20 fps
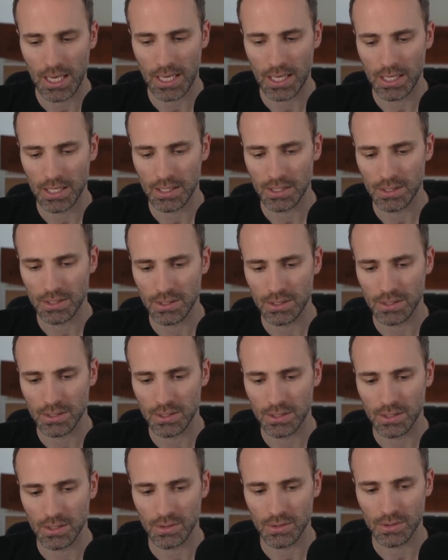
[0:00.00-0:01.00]

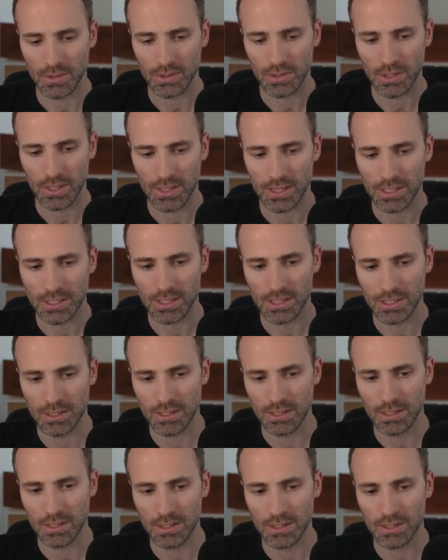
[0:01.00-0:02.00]
and you know, I think
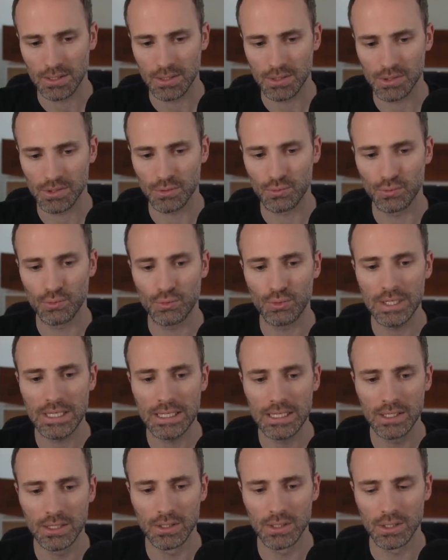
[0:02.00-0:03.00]
there's a
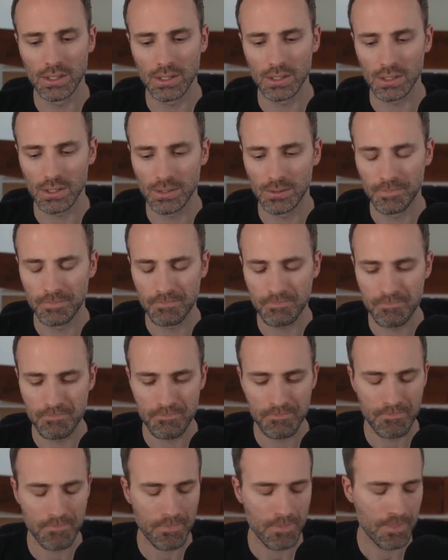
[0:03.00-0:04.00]
real
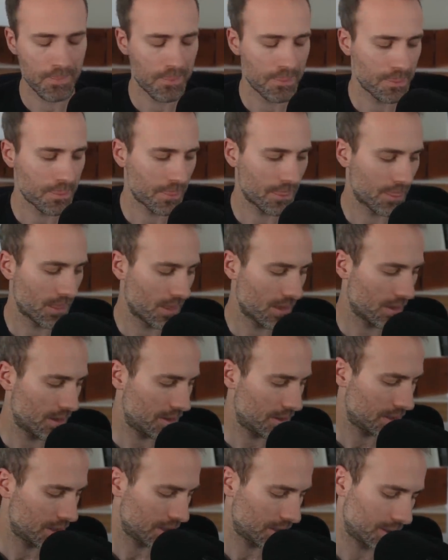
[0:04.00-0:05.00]

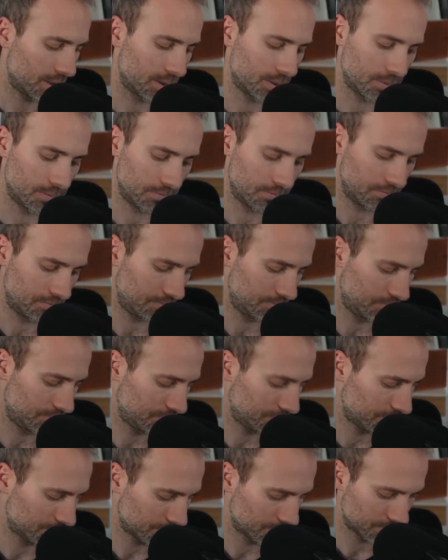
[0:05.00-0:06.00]

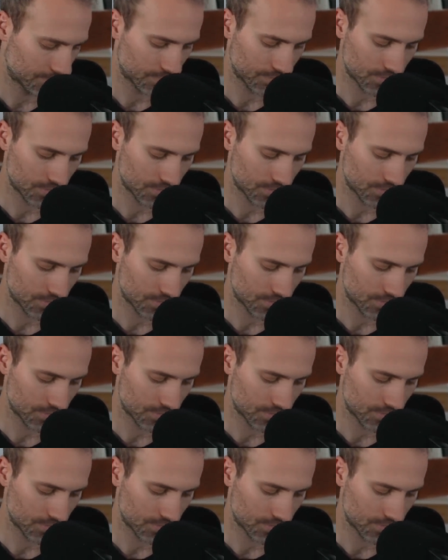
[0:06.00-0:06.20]
um,